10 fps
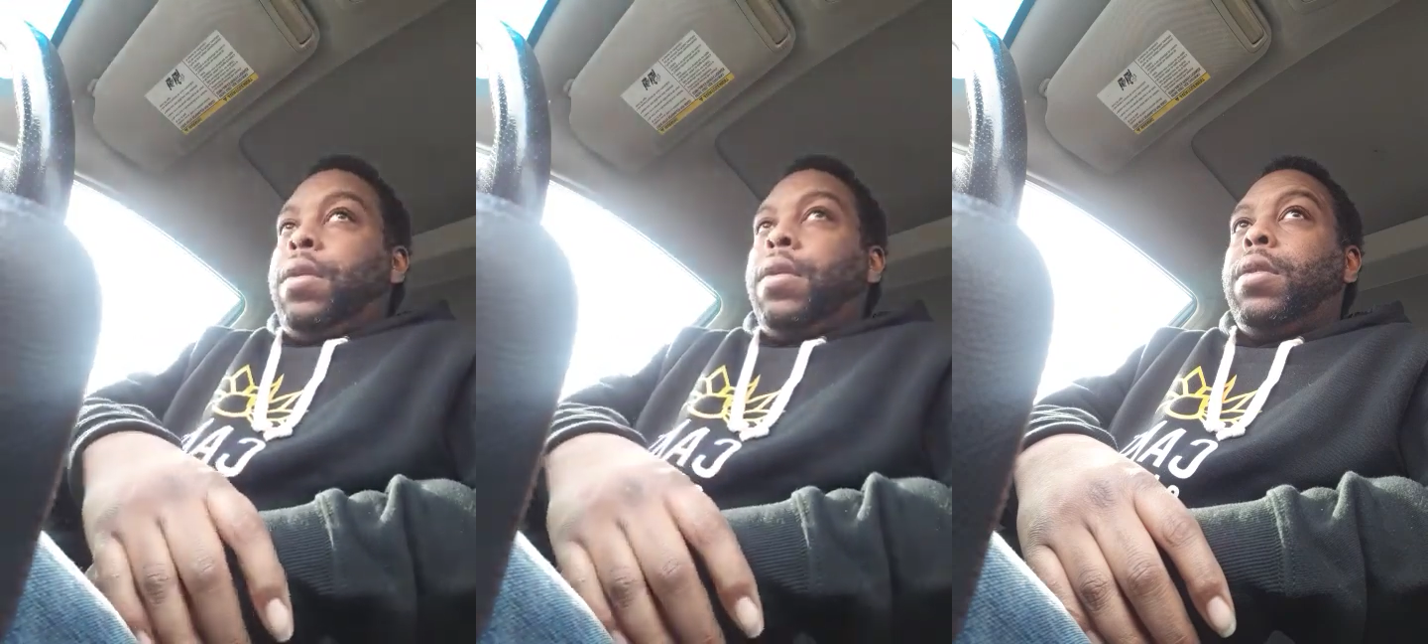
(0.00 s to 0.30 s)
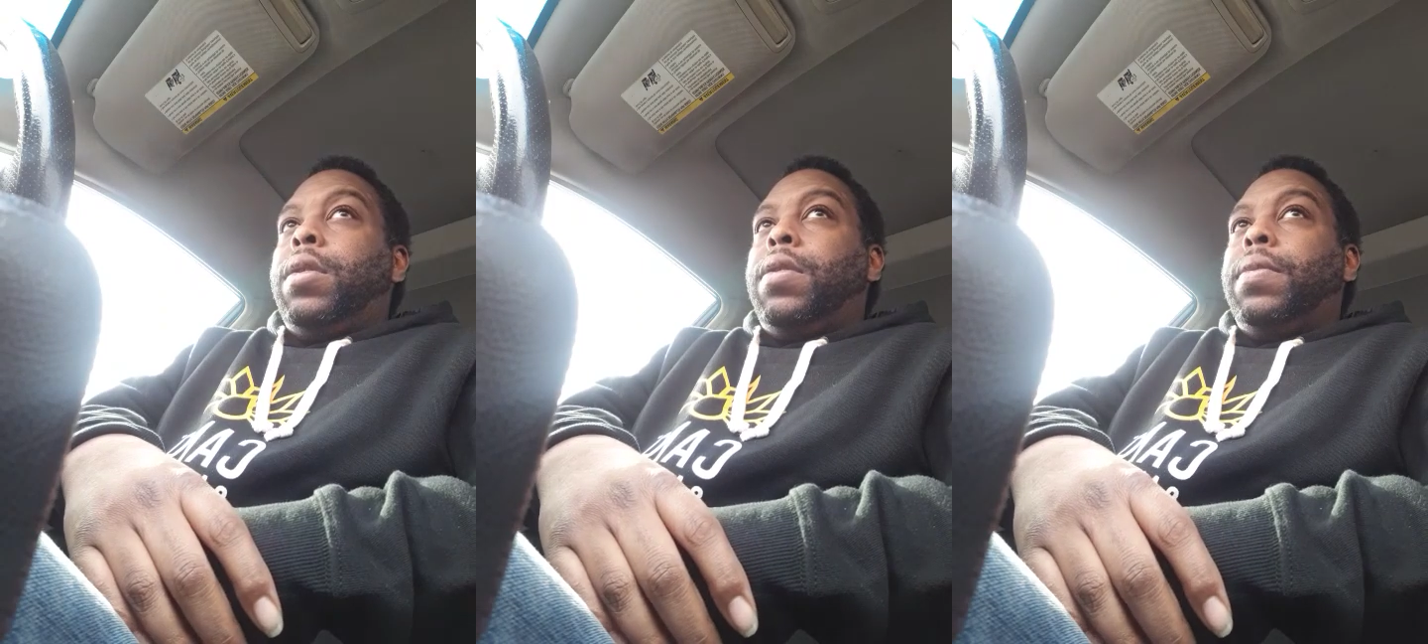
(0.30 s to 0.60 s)
You
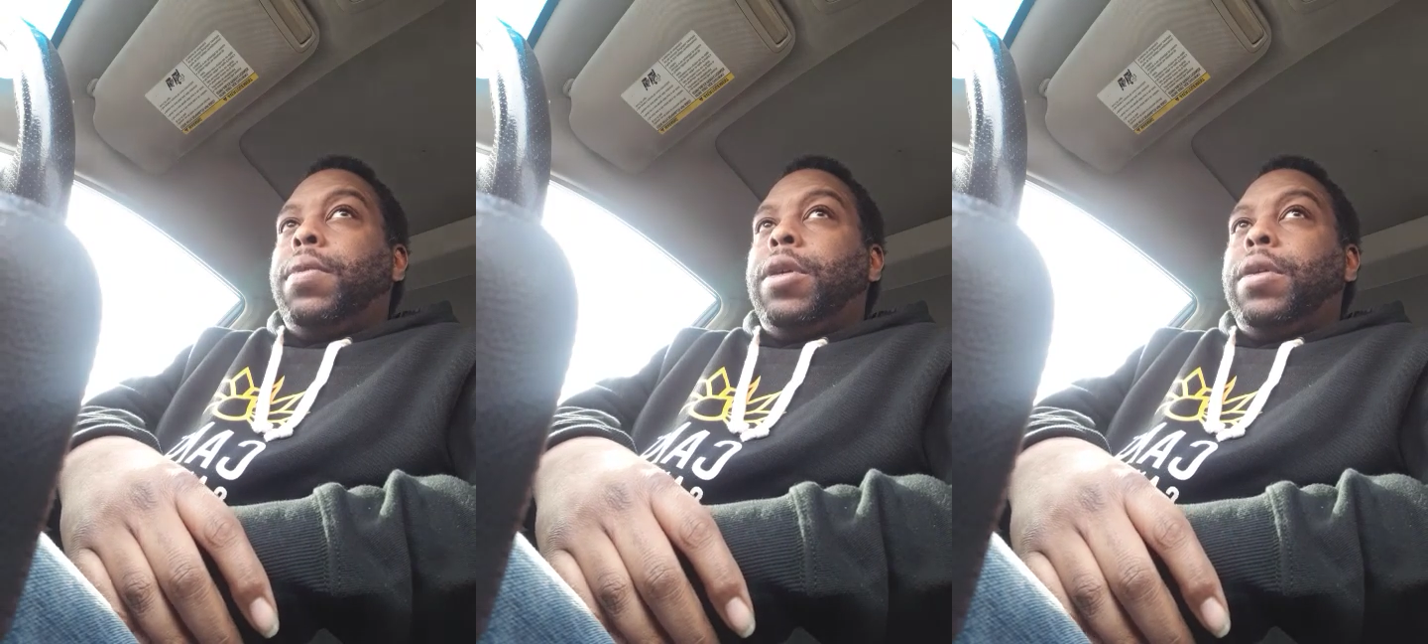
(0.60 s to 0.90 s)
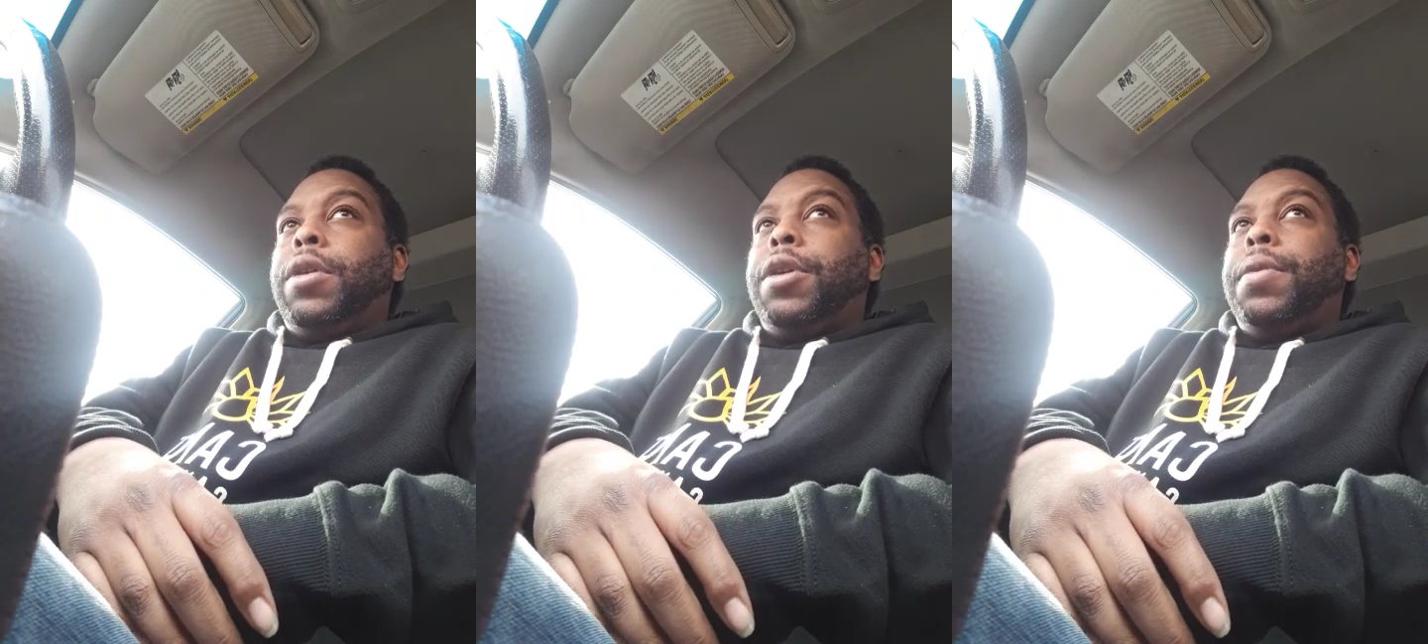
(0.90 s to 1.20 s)
know,
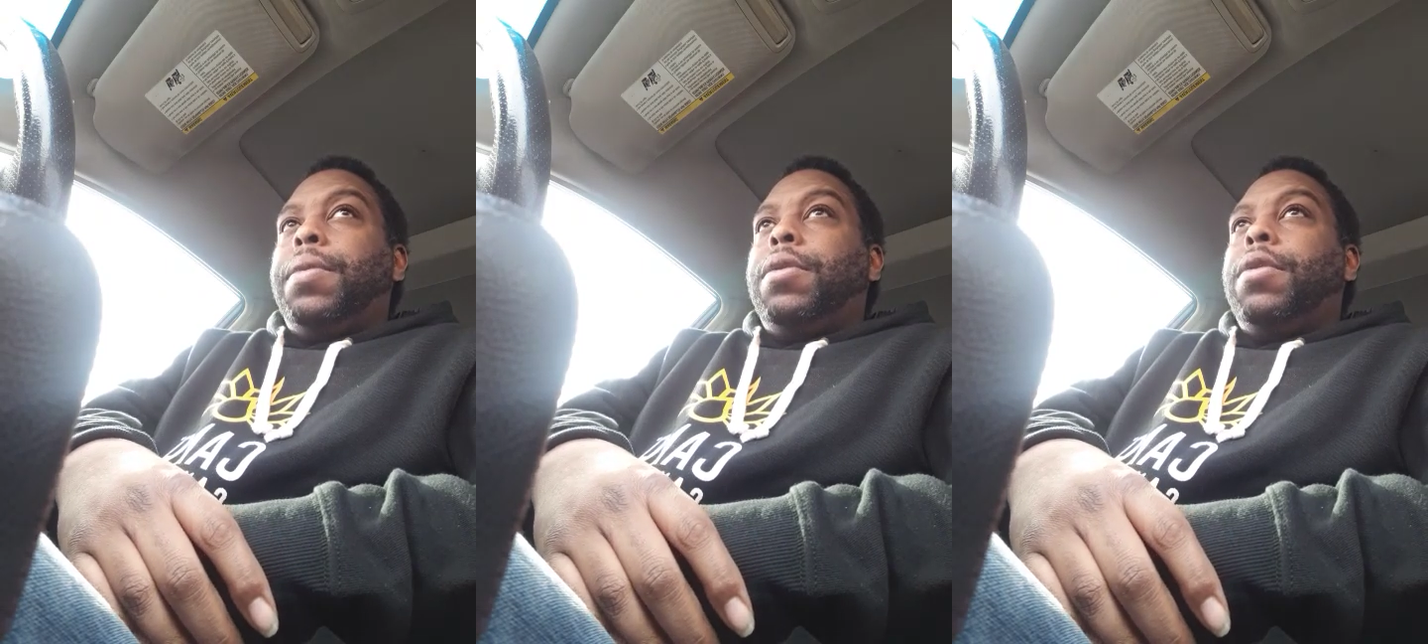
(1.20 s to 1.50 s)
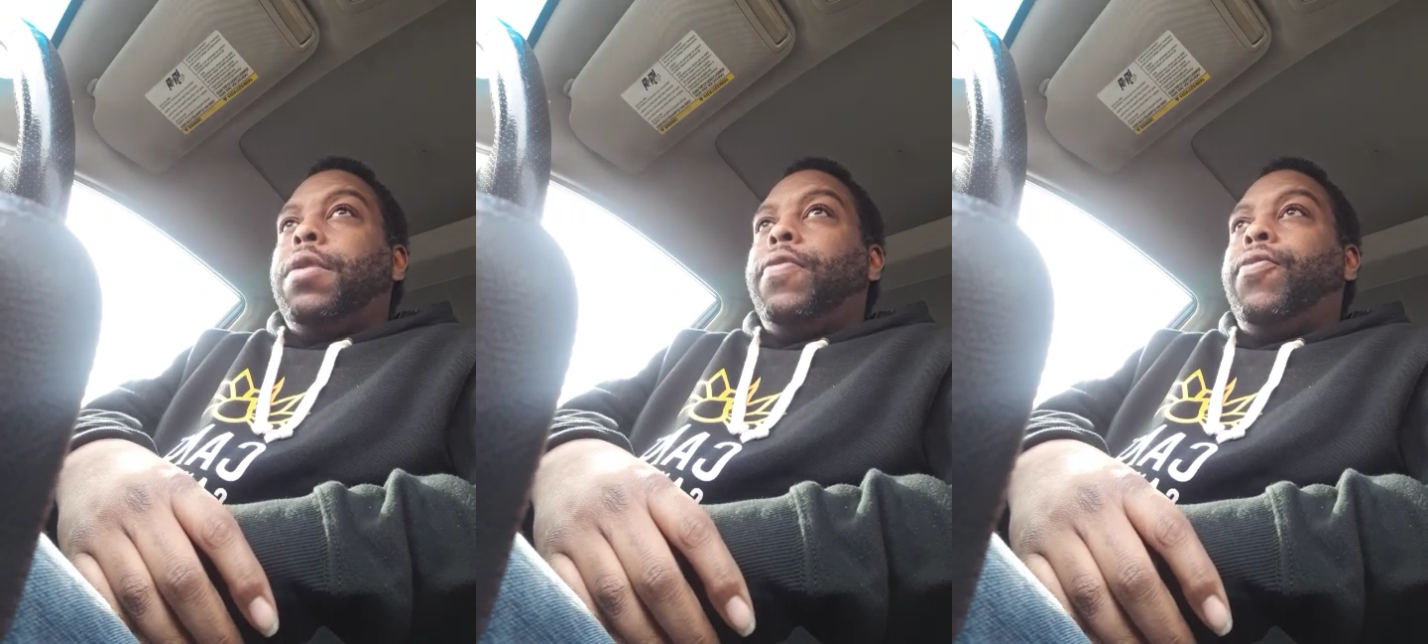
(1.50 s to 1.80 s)
we'll carry
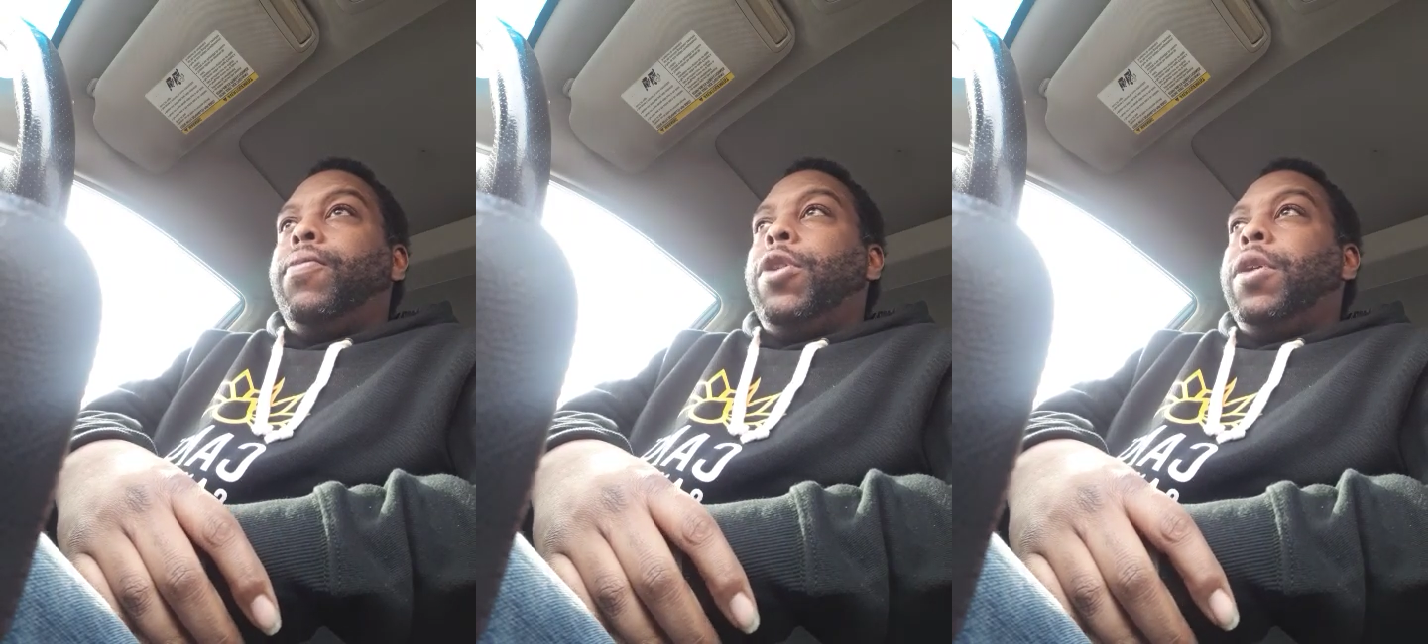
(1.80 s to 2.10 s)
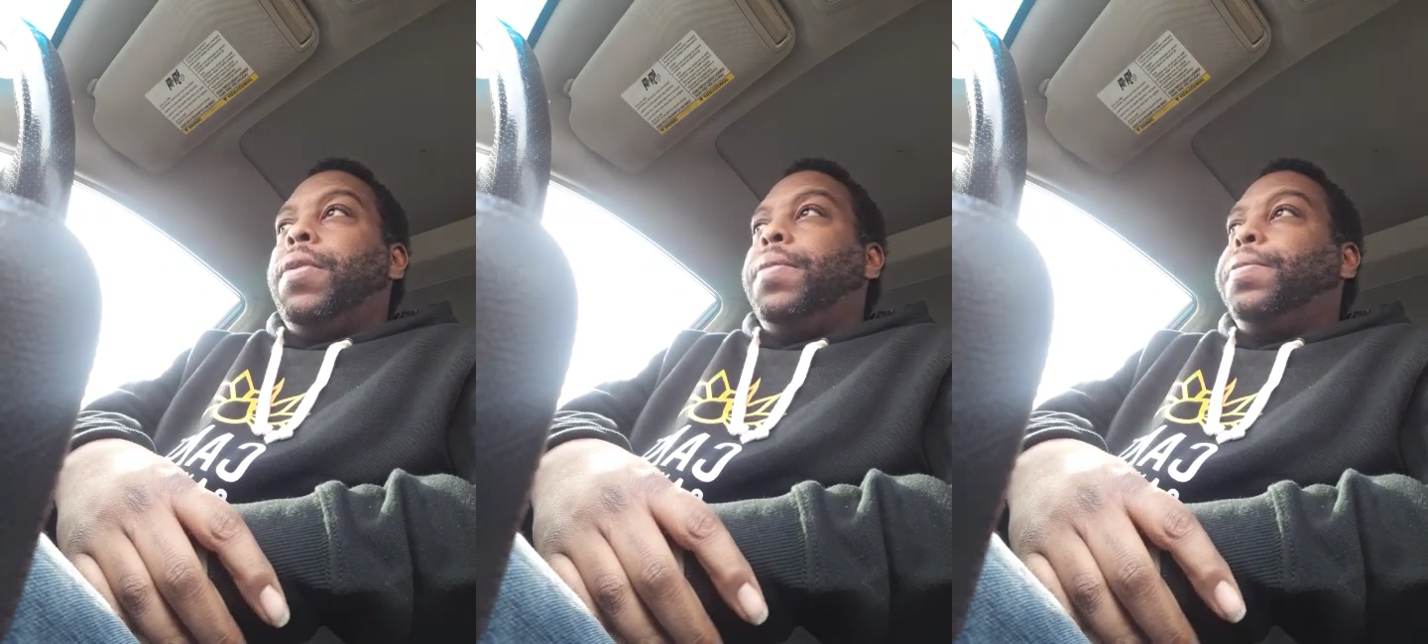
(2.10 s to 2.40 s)
on from that.